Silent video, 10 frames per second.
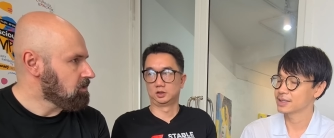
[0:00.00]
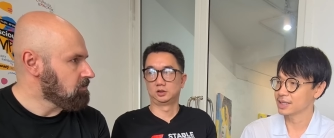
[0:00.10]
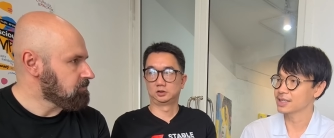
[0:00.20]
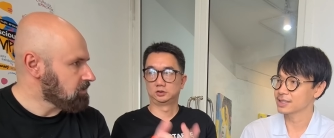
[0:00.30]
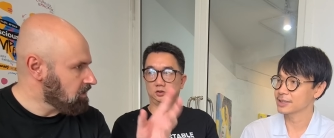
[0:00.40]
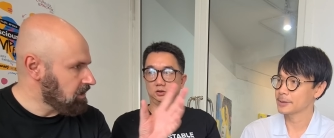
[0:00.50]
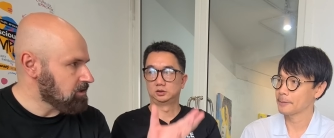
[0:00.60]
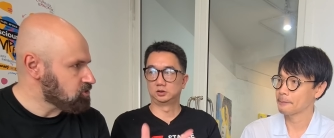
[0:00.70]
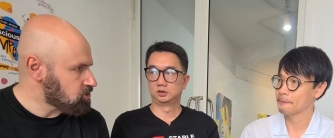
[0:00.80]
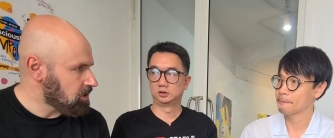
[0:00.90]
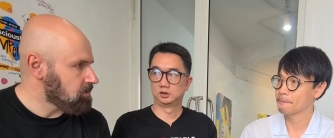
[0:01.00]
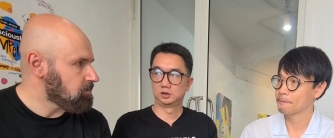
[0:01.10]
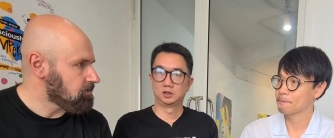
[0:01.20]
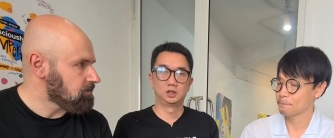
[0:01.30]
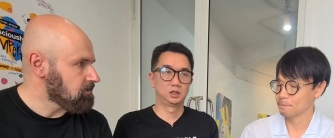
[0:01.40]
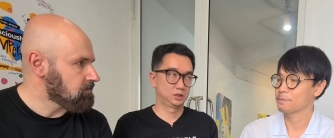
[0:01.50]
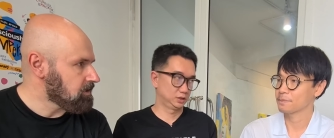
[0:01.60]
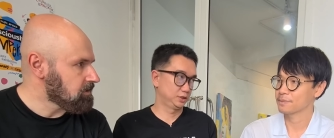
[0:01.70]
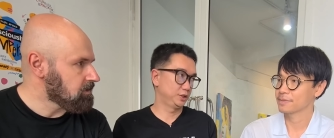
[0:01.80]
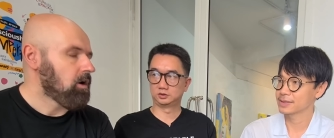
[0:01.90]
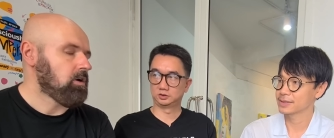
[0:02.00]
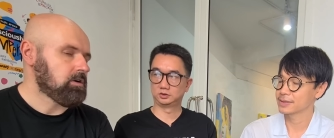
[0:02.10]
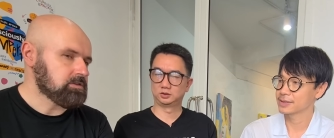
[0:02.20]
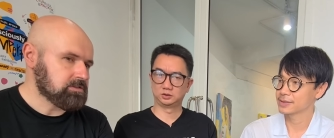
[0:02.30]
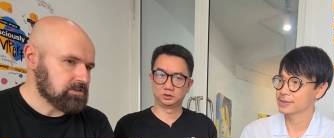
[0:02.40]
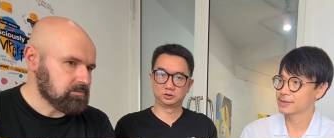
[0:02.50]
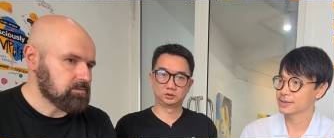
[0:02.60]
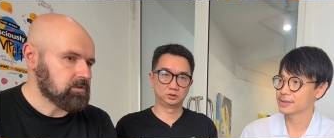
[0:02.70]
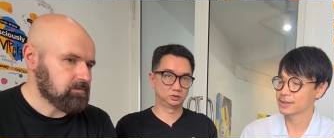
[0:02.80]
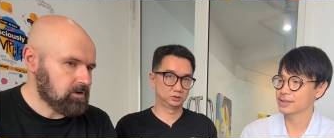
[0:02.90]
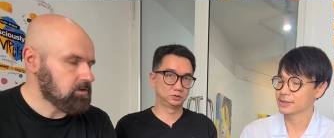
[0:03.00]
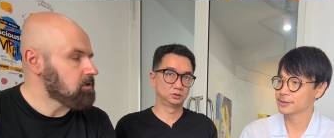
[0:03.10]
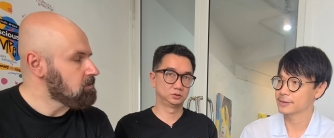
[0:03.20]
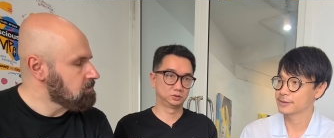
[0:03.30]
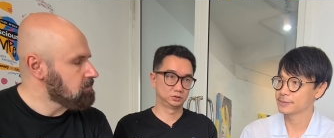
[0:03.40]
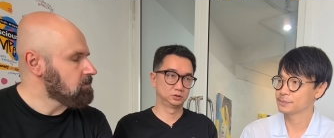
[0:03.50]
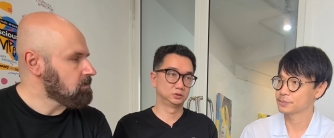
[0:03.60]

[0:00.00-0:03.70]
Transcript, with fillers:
Speaker 1: Of the hair shape and things. Awesome. Very good.